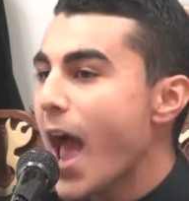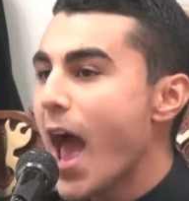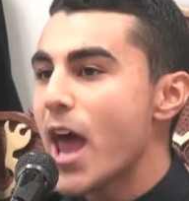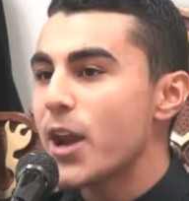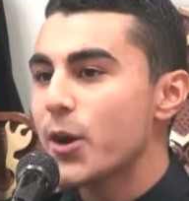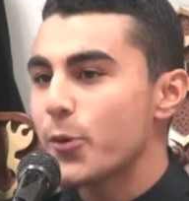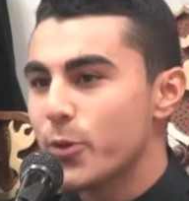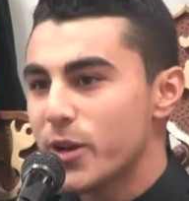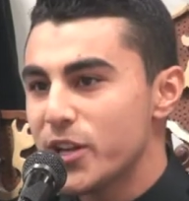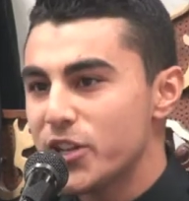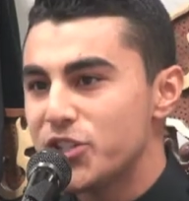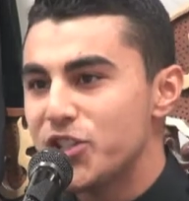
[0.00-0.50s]

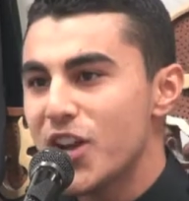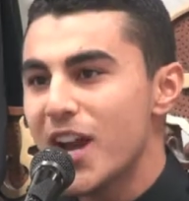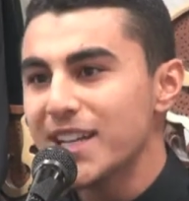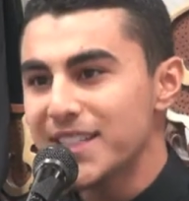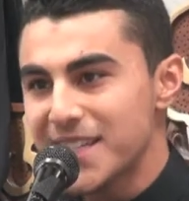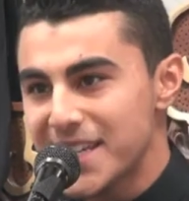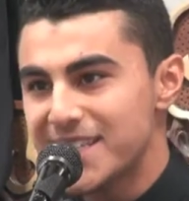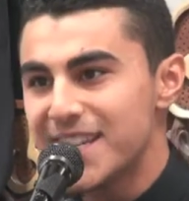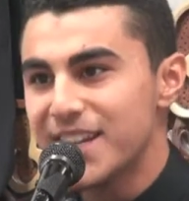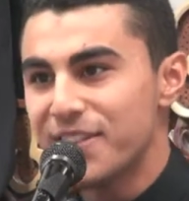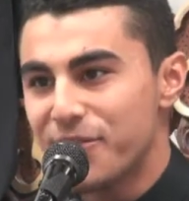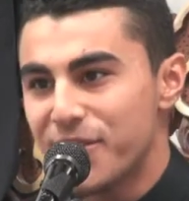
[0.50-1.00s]
and reject
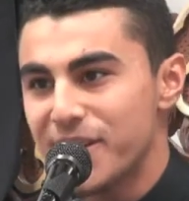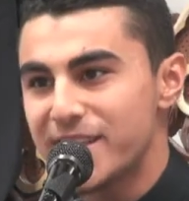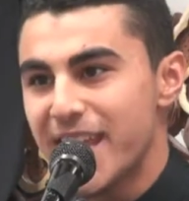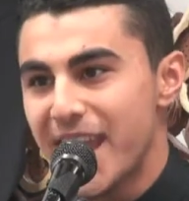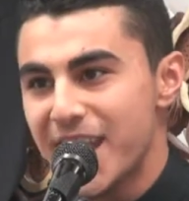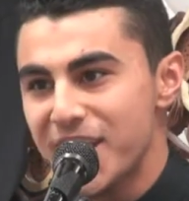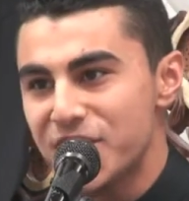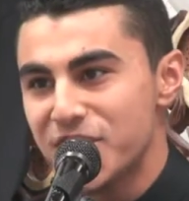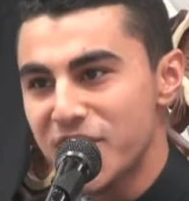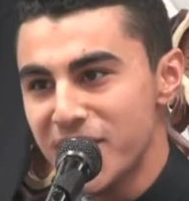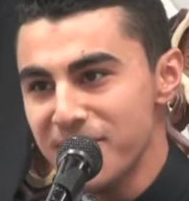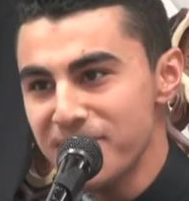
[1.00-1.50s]
his
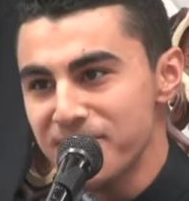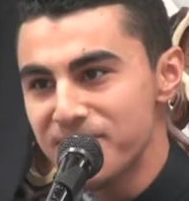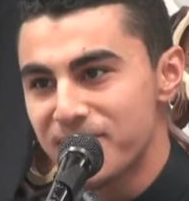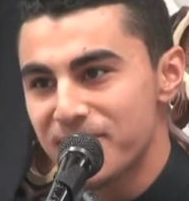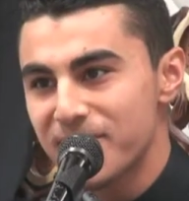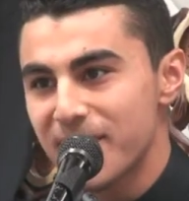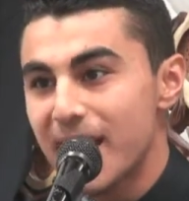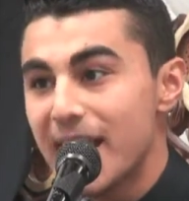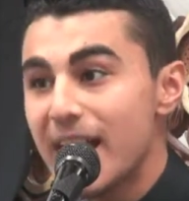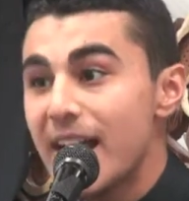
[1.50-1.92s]
invitation?